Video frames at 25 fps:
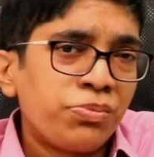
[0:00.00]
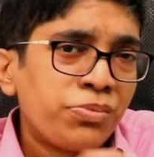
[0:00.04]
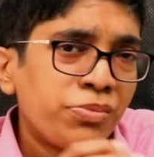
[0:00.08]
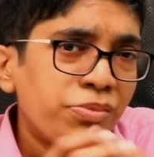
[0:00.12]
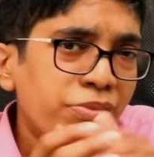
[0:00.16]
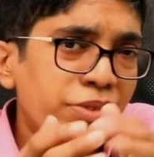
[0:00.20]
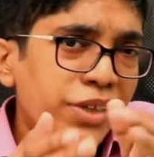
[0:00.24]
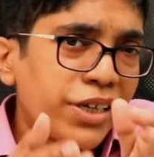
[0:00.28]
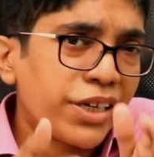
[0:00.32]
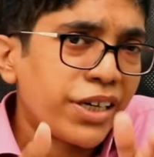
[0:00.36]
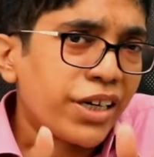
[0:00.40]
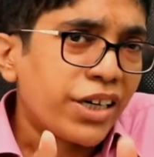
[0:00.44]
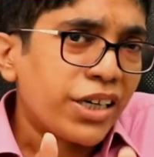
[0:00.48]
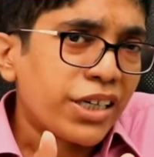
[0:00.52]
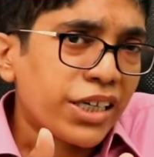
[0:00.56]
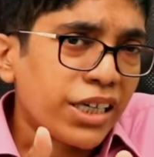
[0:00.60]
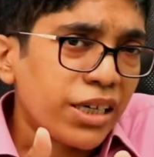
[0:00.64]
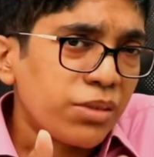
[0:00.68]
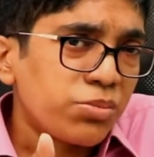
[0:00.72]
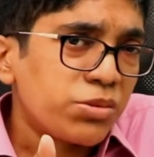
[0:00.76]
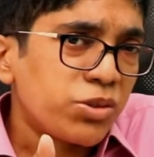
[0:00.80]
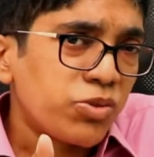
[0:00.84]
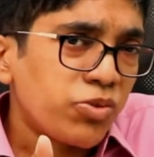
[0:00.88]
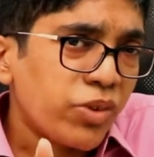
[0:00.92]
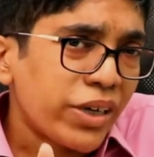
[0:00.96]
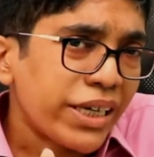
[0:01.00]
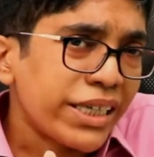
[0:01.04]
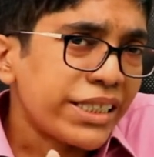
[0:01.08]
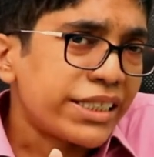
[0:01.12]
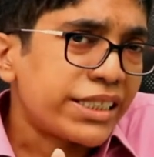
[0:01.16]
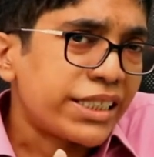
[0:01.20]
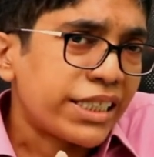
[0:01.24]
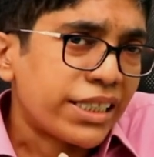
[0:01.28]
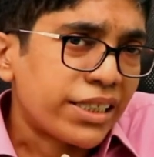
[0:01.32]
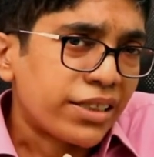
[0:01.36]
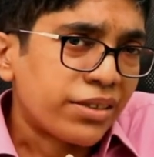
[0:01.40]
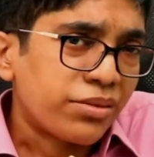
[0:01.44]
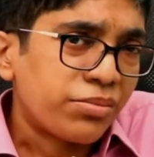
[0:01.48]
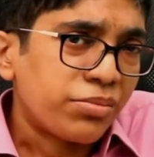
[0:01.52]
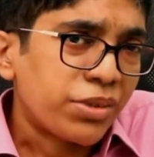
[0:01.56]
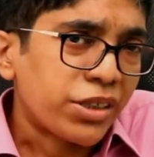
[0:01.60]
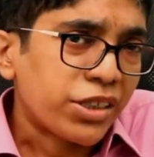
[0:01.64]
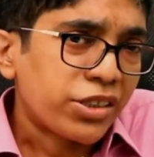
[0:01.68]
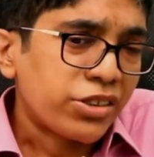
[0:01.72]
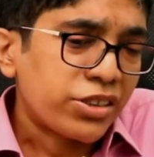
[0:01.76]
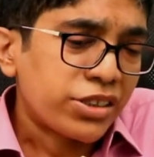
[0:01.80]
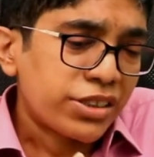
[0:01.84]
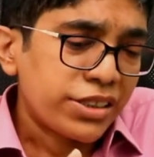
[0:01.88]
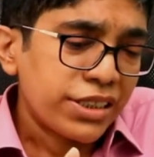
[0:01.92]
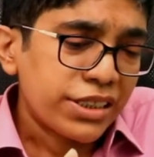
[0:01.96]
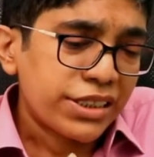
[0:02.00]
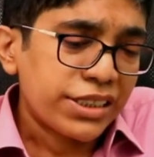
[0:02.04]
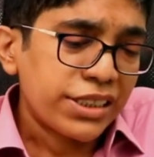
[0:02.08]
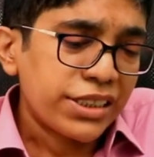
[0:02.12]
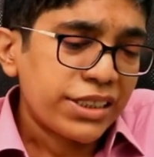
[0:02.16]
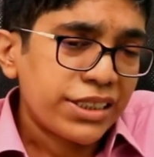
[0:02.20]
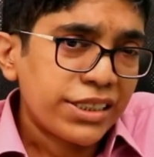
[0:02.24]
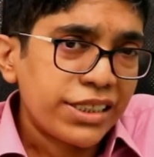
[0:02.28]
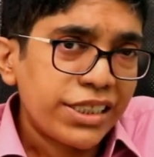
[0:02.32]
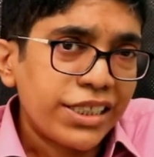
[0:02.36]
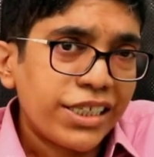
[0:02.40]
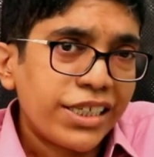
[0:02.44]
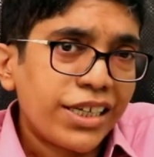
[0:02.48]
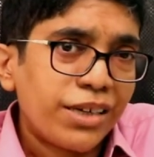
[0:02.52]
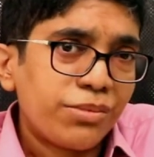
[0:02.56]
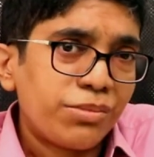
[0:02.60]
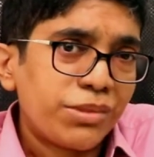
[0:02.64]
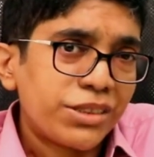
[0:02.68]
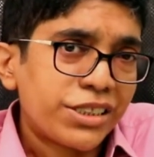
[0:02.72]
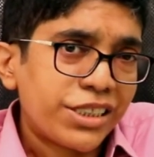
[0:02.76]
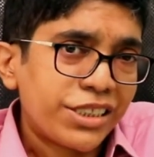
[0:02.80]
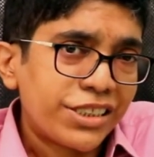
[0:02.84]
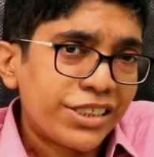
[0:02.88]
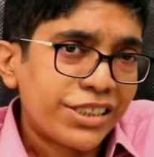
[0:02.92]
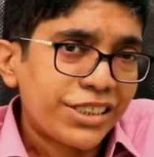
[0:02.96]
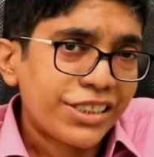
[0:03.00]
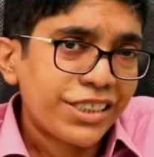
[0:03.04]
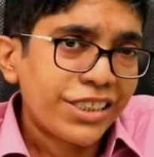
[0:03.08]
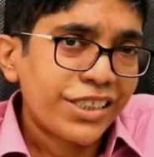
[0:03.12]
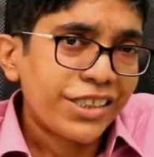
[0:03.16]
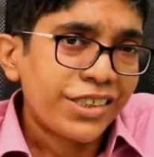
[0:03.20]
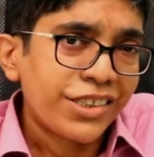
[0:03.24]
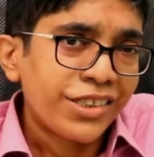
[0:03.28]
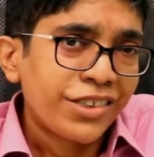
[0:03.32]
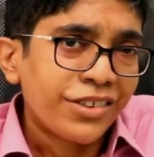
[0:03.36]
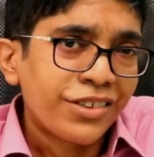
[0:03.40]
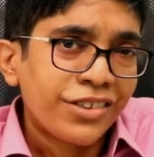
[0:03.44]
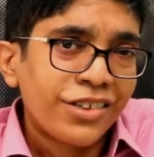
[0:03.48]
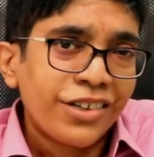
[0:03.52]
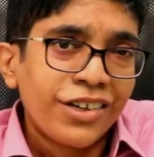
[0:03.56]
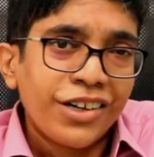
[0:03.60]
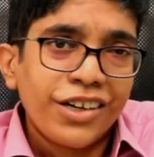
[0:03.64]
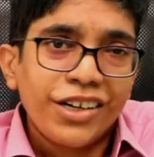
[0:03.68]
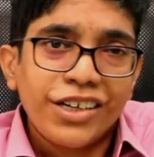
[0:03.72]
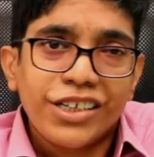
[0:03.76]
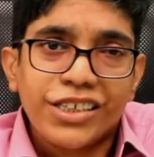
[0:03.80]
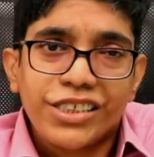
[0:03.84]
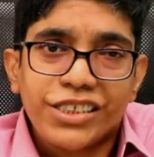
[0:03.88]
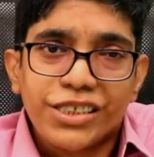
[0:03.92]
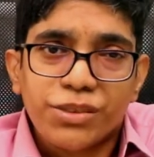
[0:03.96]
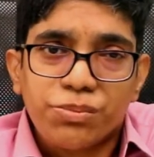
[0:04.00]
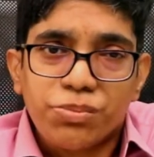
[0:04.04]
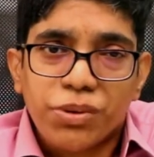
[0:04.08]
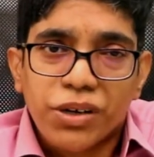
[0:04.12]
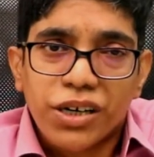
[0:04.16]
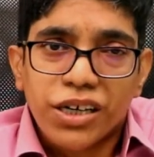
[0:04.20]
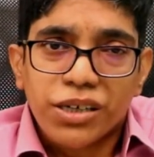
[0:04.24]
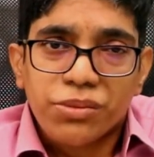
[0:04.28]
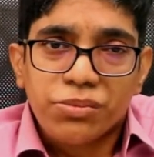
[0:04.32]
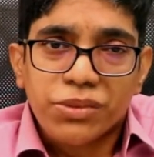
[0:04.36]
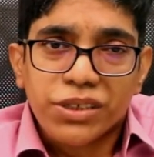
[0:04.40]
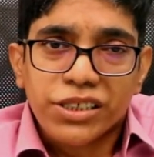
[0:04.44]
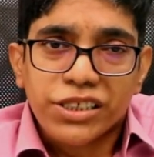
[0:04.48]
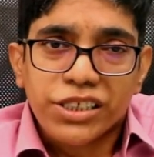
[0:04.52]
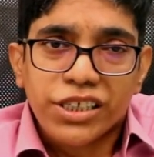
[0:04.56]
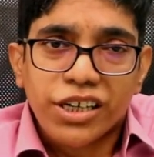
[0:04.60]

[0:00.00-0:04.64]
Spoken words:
they are kept waiting, because this is the emergency department.